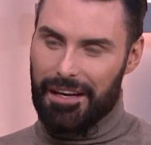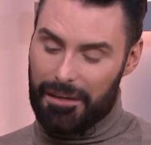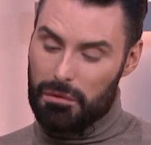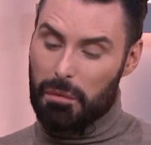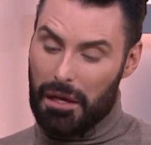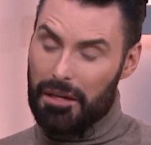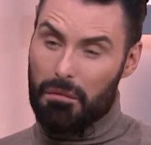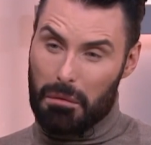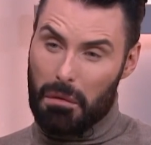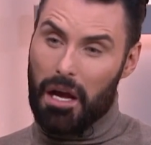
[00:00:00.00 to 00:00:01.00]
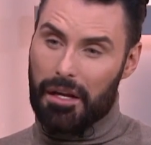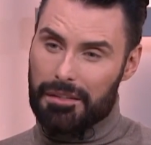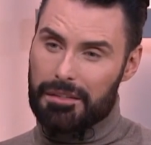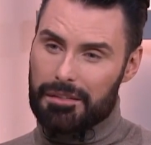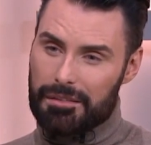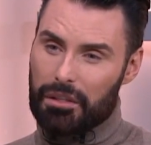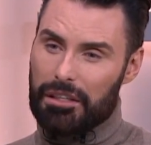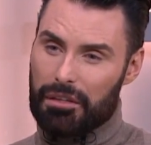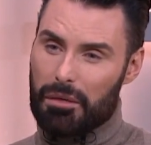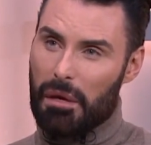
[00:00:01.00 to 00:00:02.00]
And it was playing on my mind
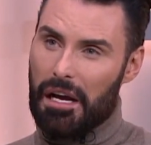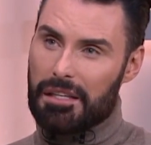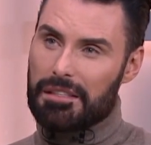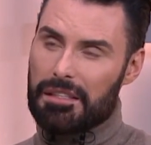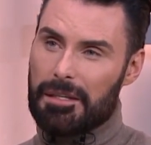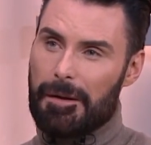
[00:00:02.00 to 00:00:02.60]
really, really bad.